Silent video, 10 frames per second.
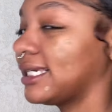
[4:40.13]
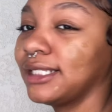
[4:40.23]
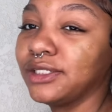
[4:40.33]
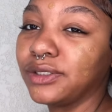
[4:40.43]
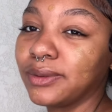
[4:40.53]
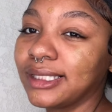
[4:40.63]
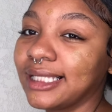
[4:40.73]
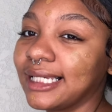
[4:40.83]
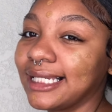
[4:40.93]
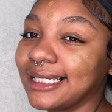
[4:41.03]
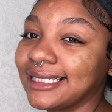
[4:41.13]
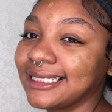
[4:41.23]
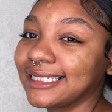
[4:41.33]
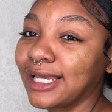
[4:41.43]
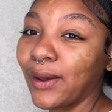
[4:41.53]
and doing
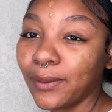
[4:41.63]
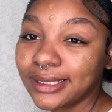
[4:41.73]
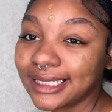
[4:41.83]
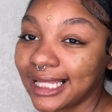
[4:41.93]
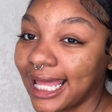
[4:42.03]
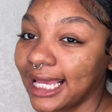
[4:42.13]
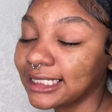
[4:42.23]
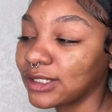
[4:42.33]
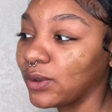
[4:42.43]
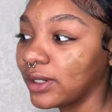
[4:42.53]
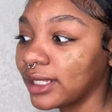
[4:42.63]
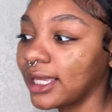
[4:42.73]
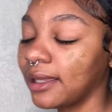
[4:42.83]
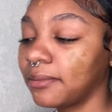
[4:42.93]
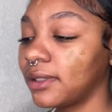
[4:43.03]
things and going to class on
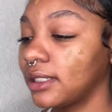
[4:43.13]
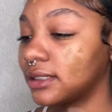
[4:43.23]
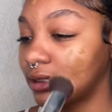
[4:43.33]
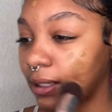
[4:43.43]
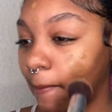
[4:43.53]
campus.